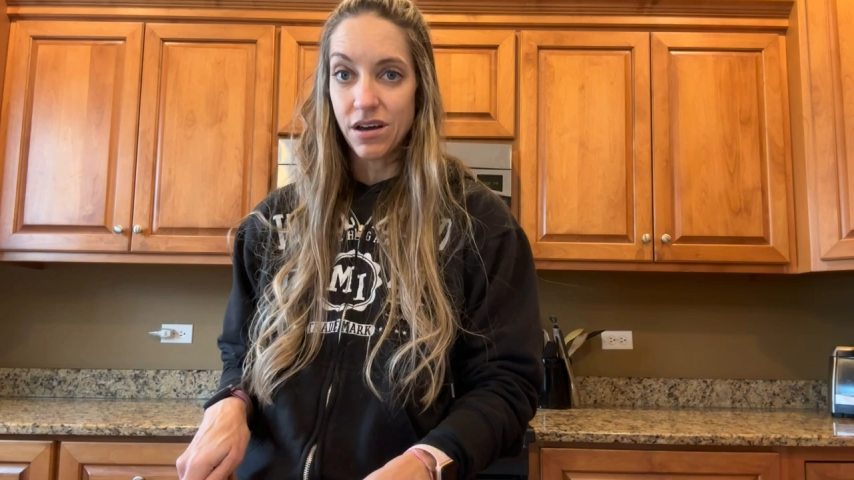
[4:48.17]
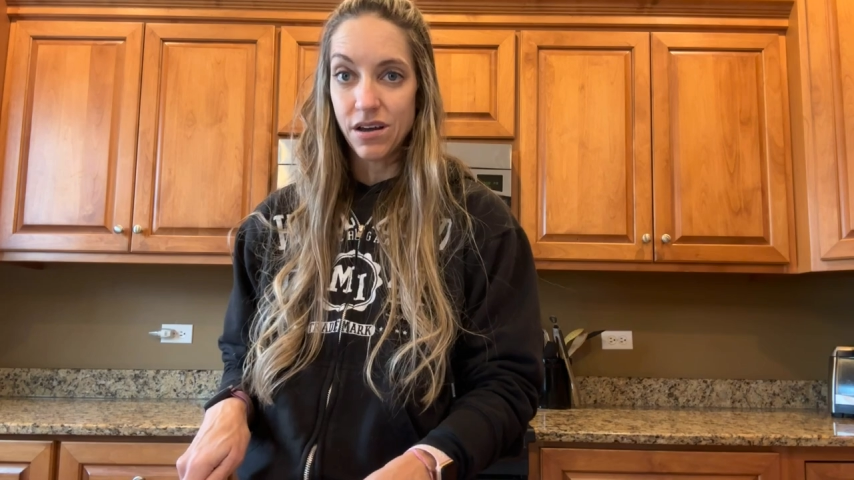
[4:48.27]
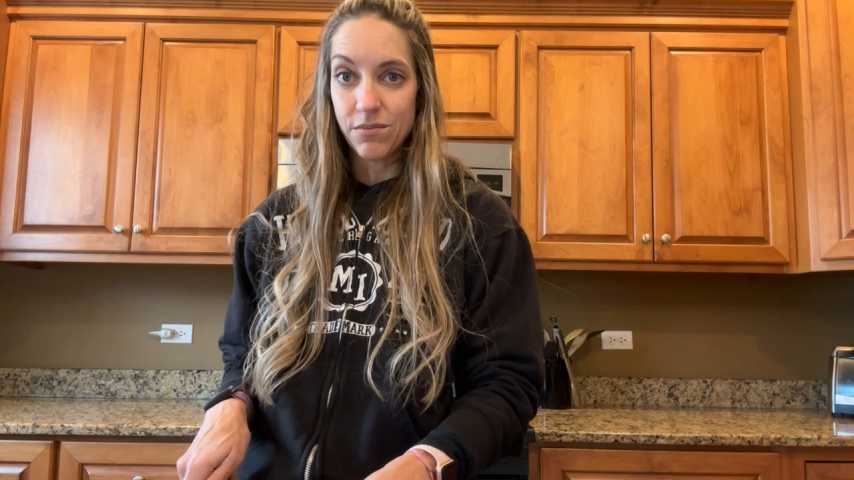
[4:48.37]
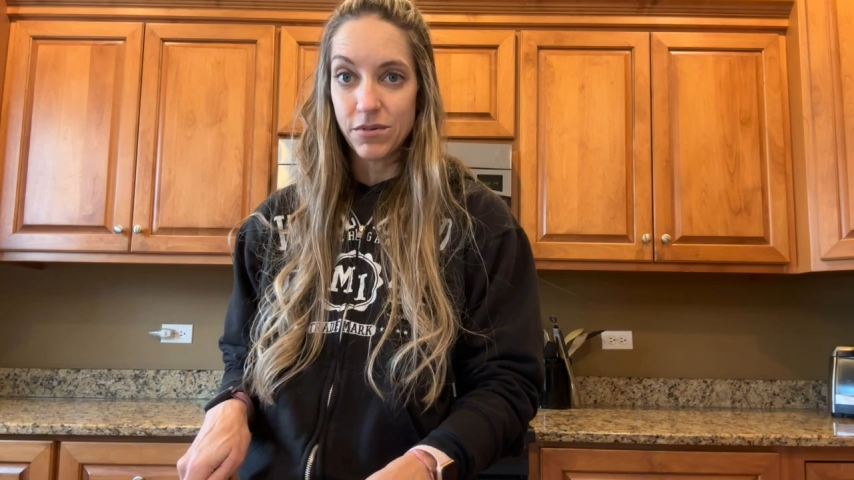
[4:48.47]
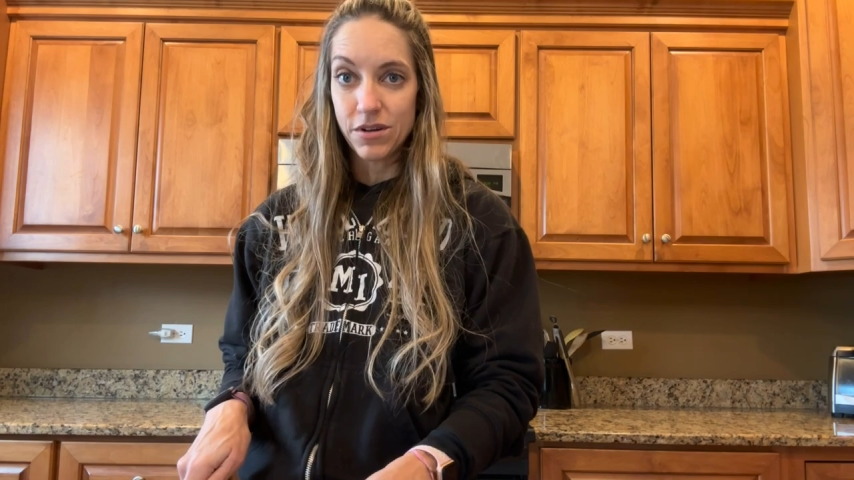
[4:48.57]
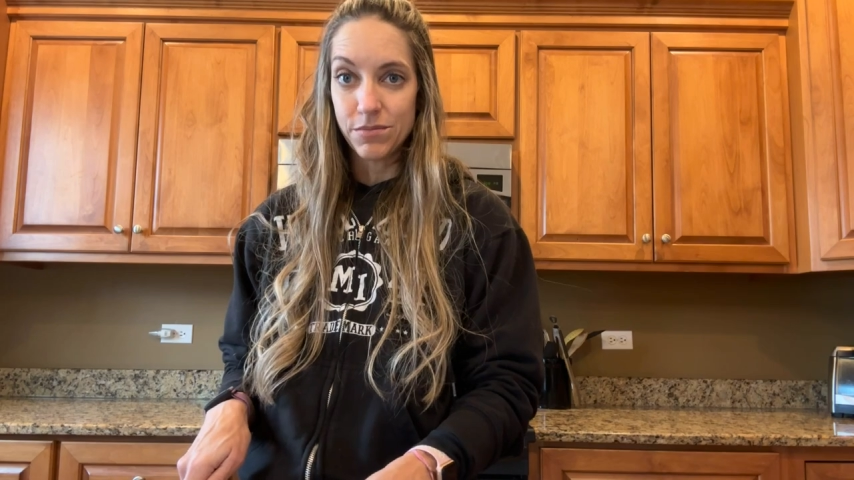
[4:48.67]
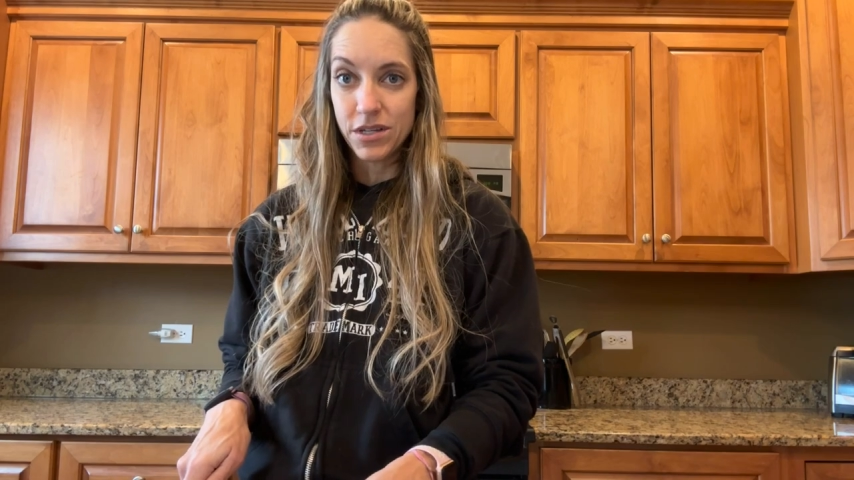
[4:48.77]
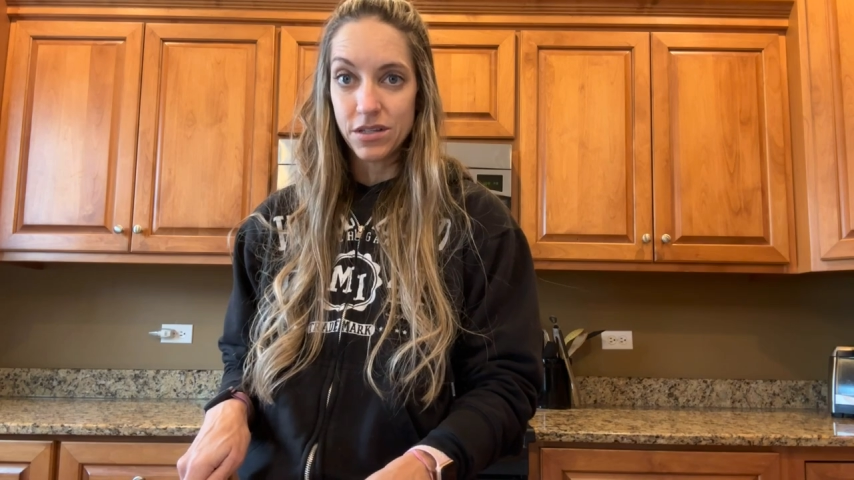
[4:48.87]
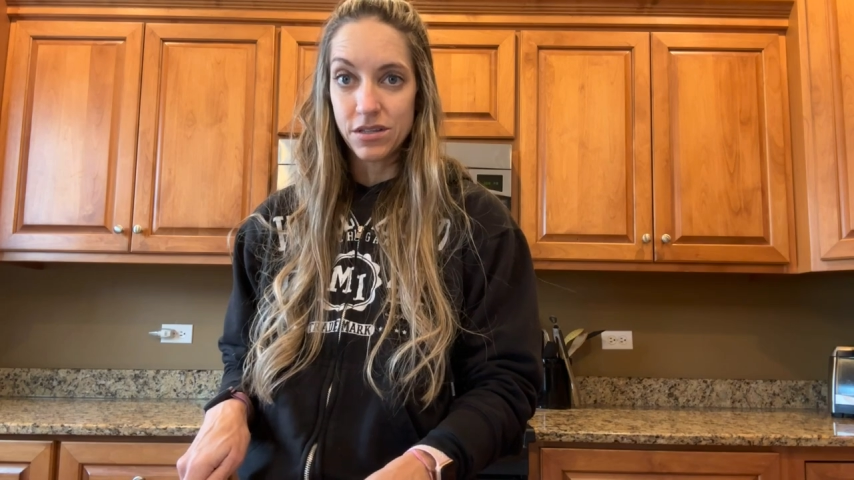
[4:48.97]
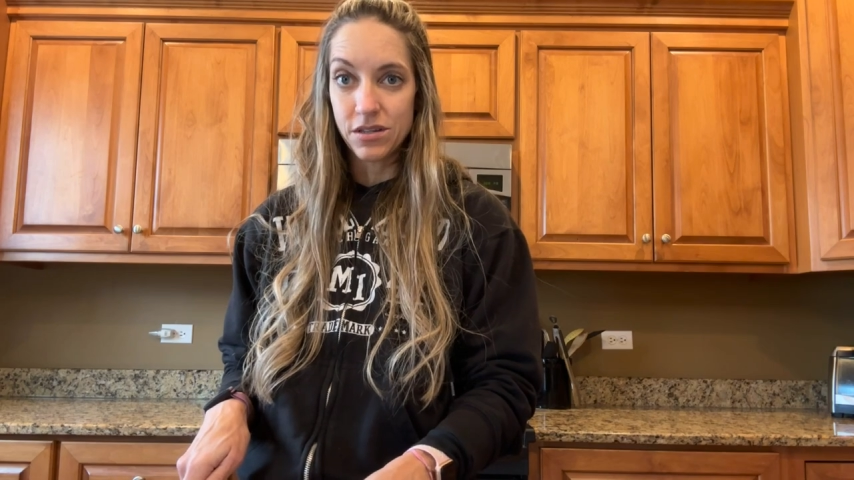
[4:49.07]
I'm gonna
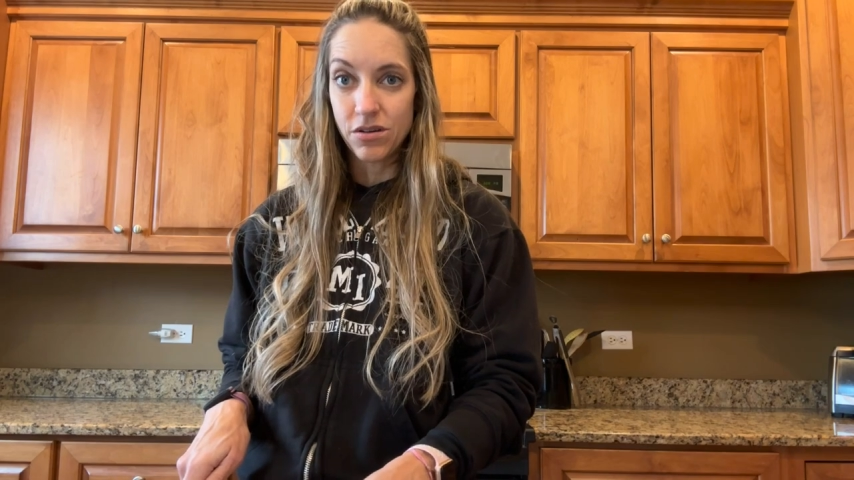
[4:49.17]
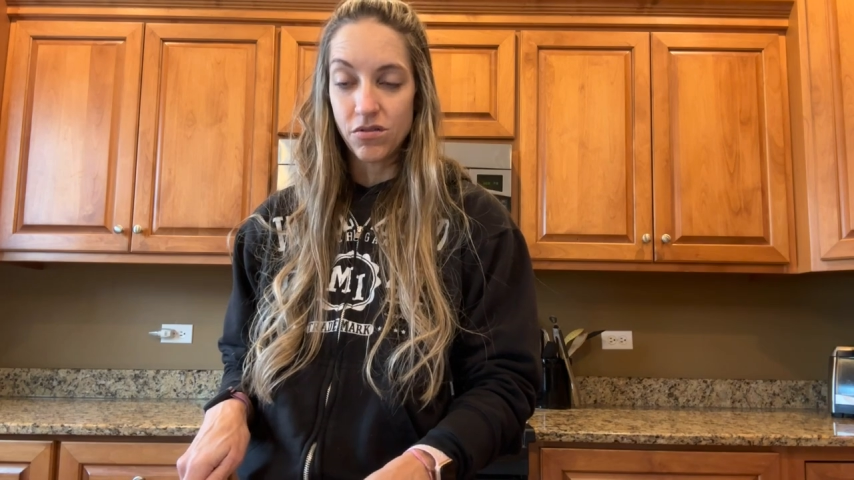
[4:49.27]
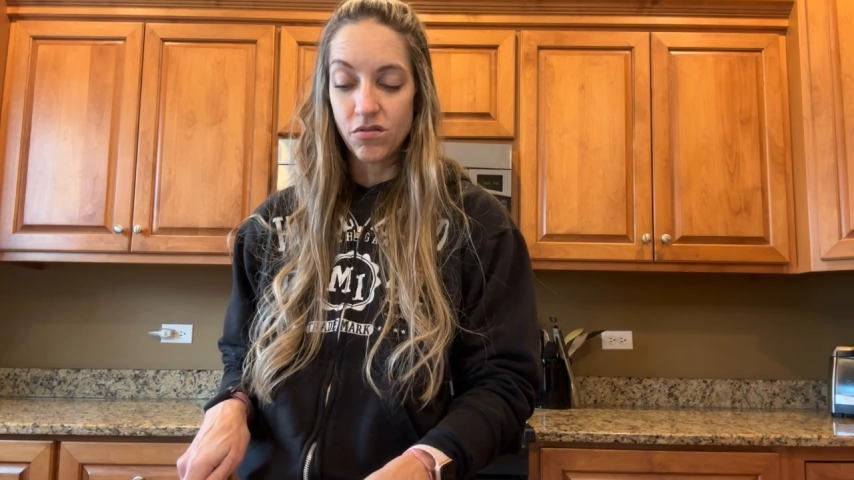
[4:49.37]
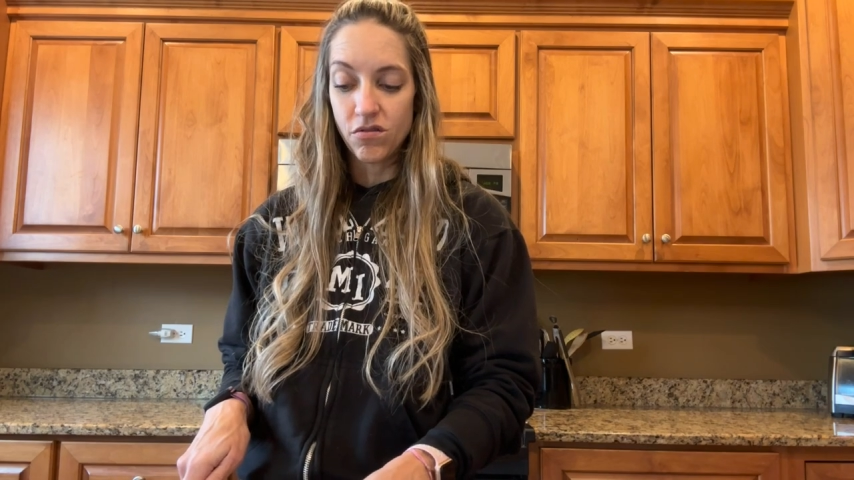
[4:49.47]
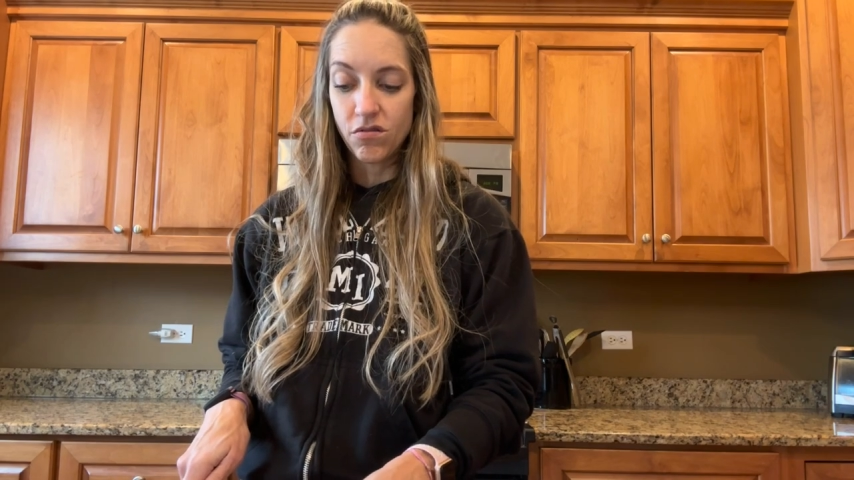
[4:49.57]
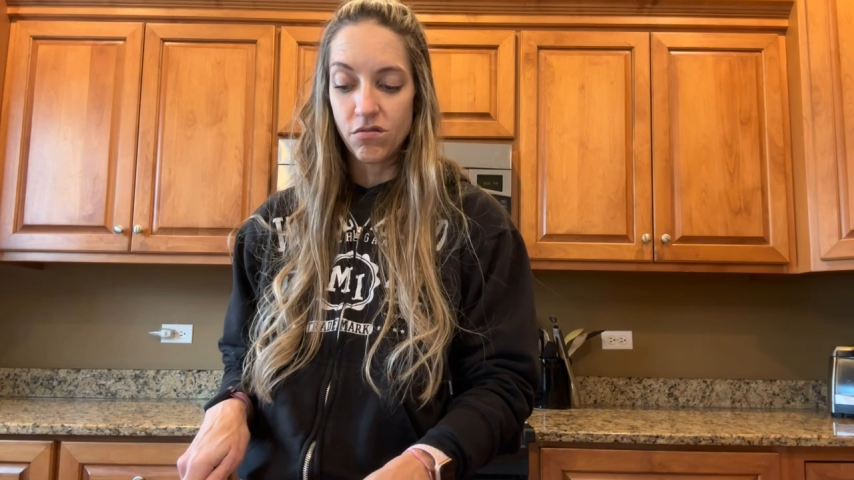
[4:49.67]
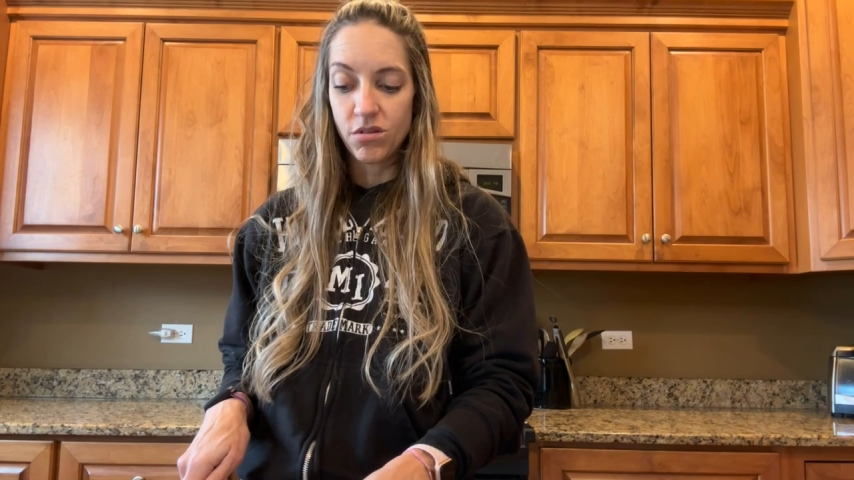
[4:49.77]
be so